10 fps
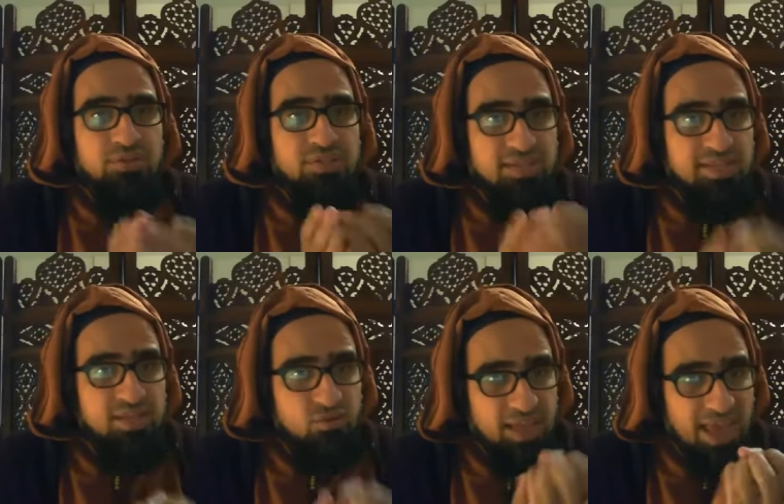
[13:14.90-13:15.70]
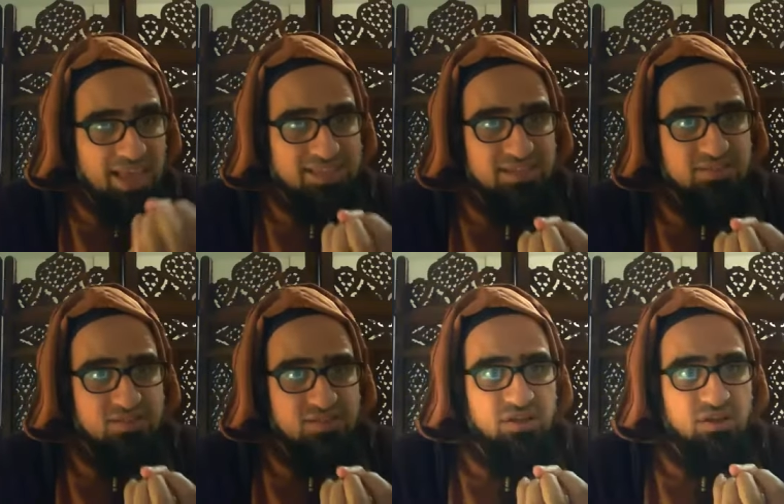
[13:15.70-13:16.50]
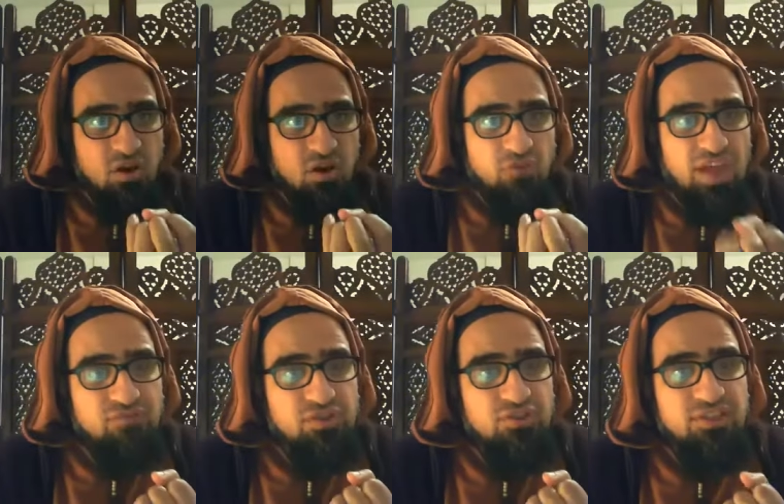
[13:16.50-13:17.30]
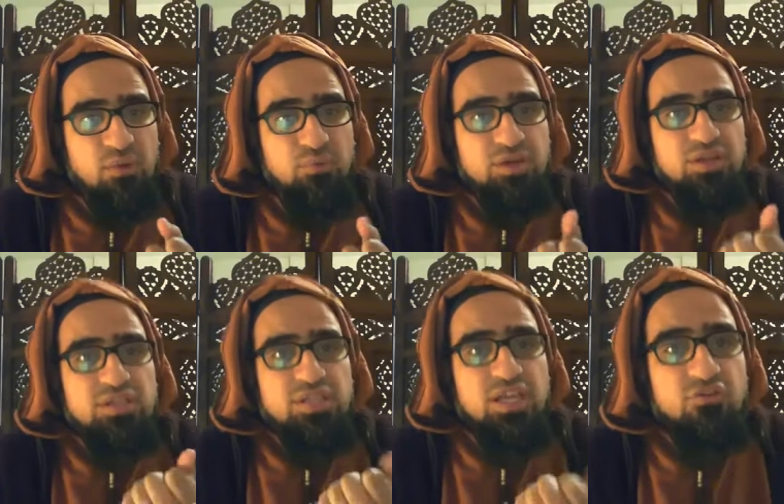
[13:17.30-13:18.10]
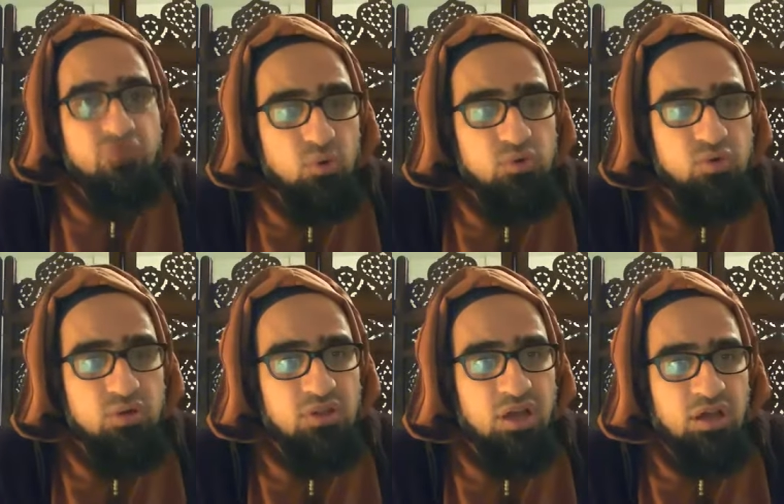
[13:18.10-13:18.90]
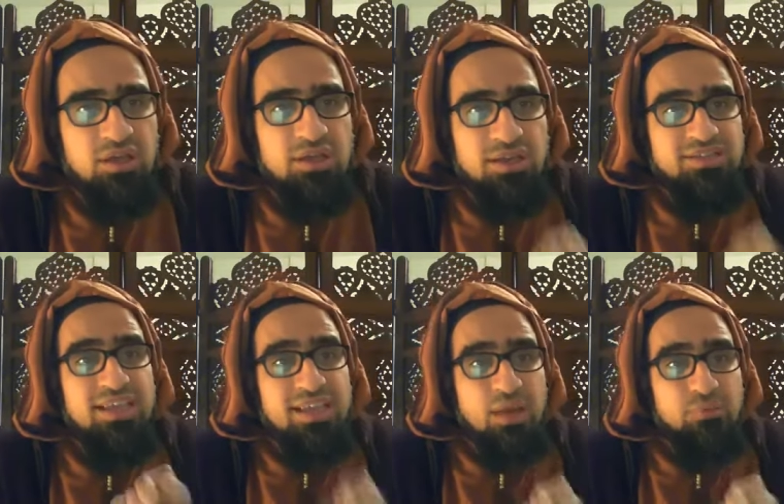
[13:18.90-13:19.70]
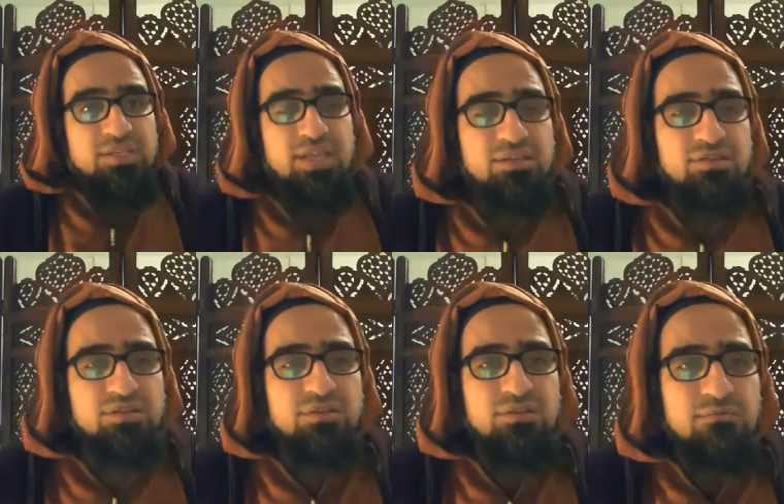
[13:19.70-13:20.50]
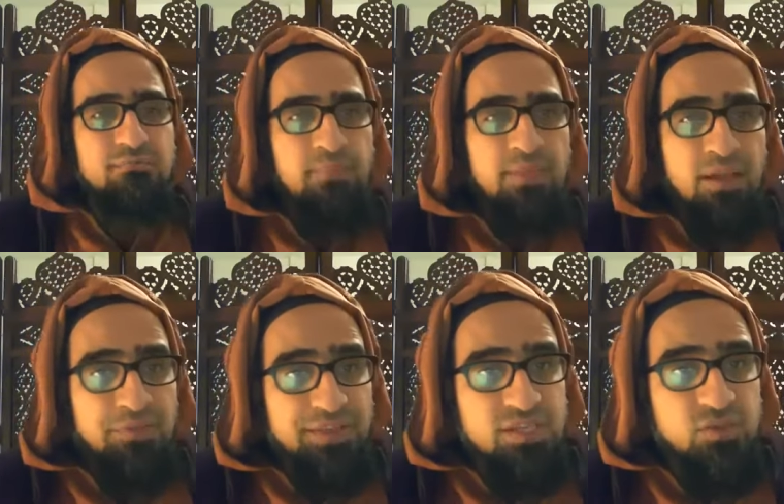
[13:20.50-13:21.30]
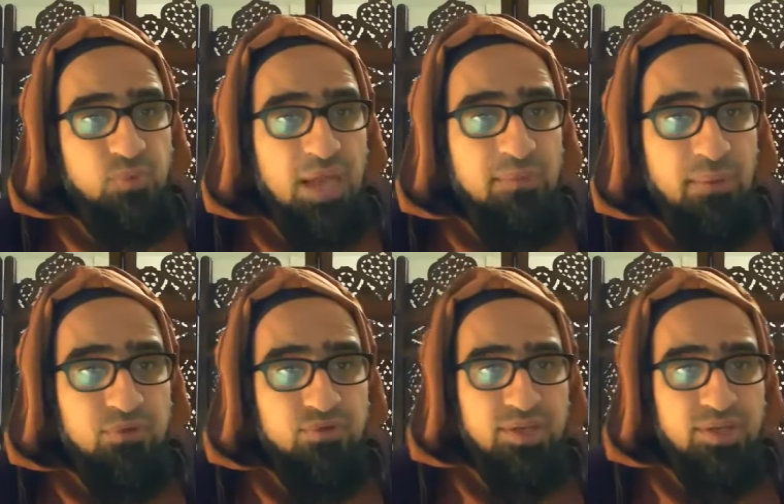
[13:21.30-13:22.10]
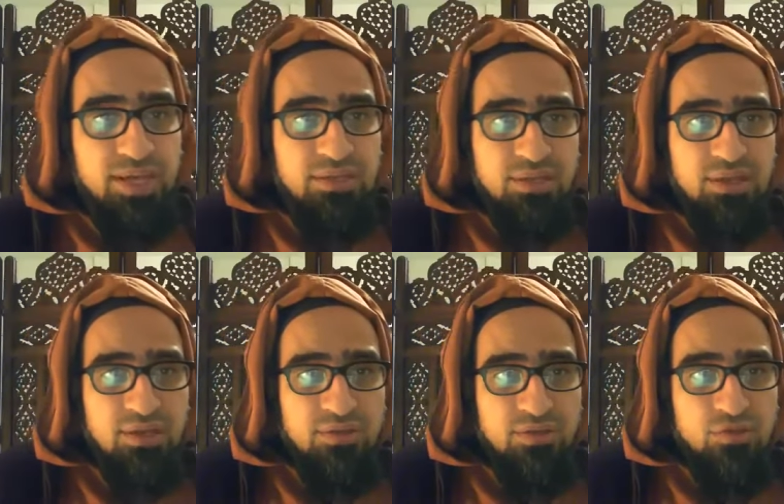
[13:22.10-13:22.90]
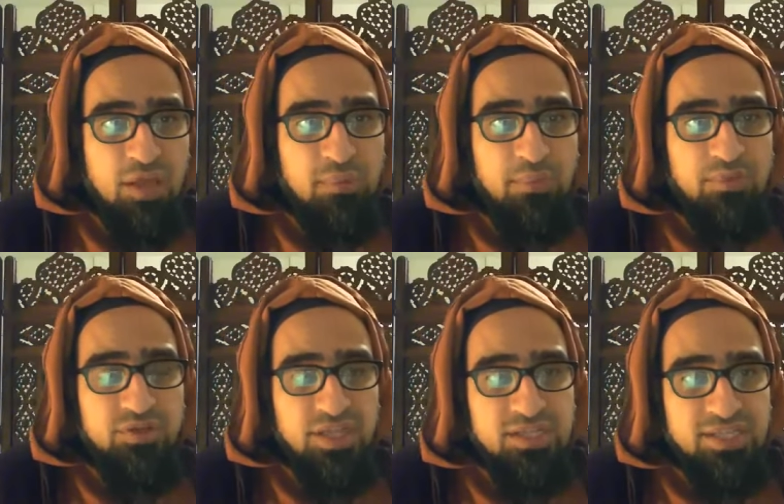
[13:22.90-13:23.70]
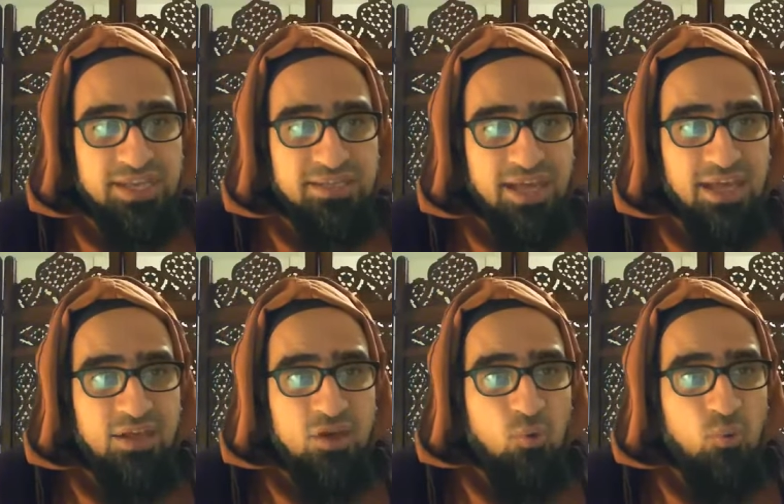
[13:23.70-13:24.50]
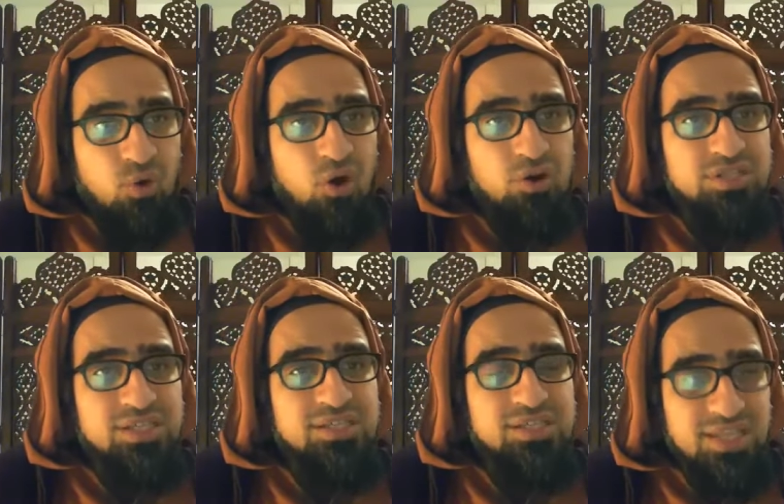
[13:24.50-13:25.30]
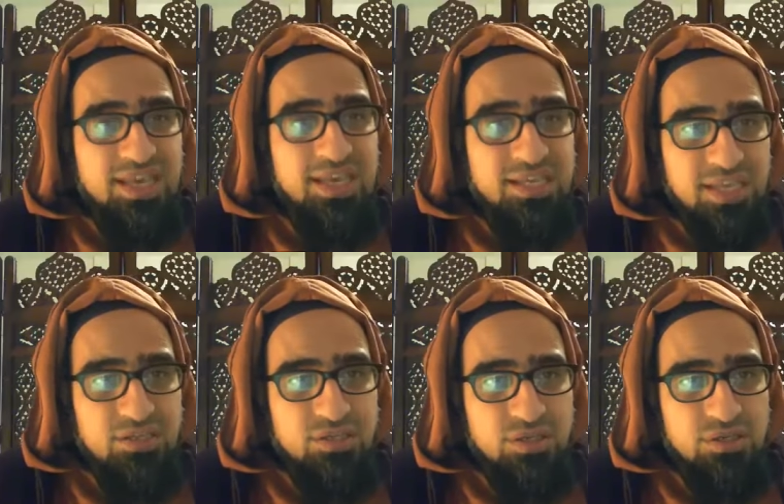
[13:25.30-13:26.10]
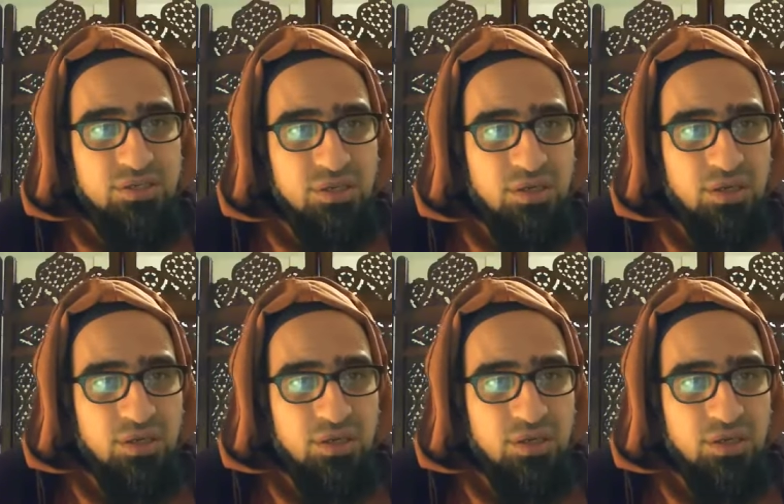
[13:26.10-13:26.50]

the secret, the essence of everything that we're going to take forward to Allah is in our intention. And this is why Imam al-Junaid, the great Imam al-Junaid said that one sincere intention,